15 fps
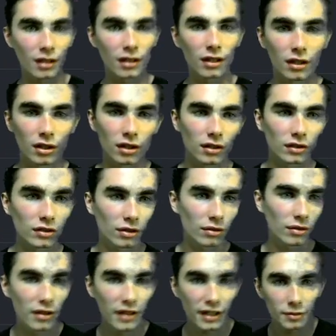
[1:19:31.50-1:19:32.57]
So
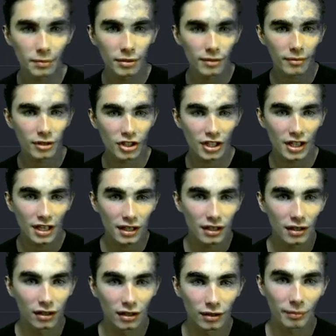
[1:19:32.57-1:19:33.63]
that's pretty much it
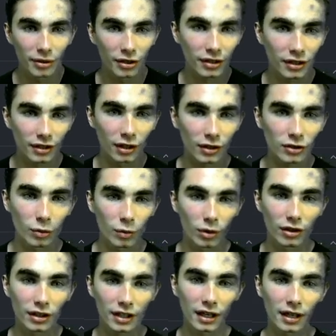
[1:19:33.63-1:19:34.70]
on building a Nostr Wallet
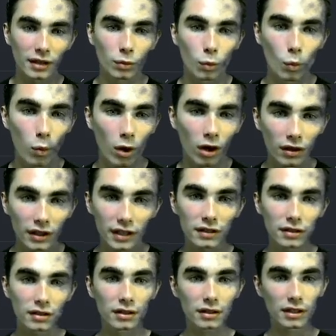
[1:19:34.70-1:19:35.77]
Connect wallet.
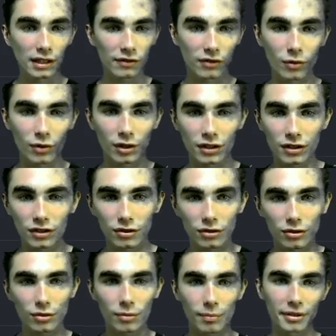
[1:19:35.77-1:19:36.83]
If you wanted to
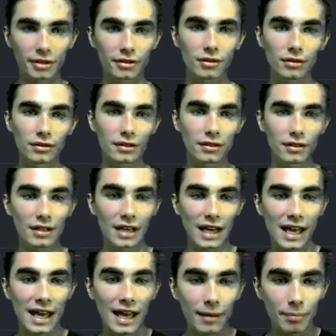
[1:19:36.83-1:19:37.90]
build an
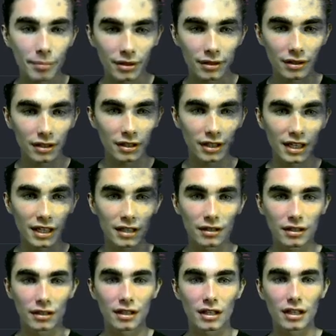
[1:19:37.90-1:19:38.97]
app, again,
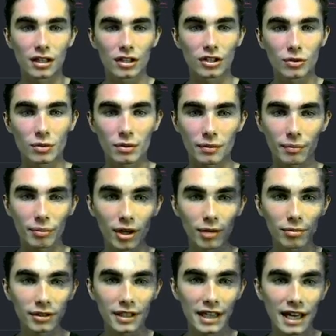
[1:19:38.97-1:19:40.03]
you would probably
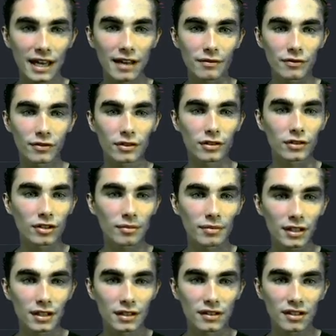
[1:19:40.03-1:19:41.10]
have something
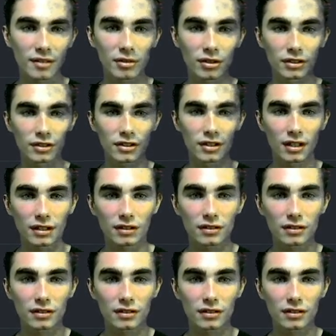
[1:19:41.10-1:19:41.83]
similar to this.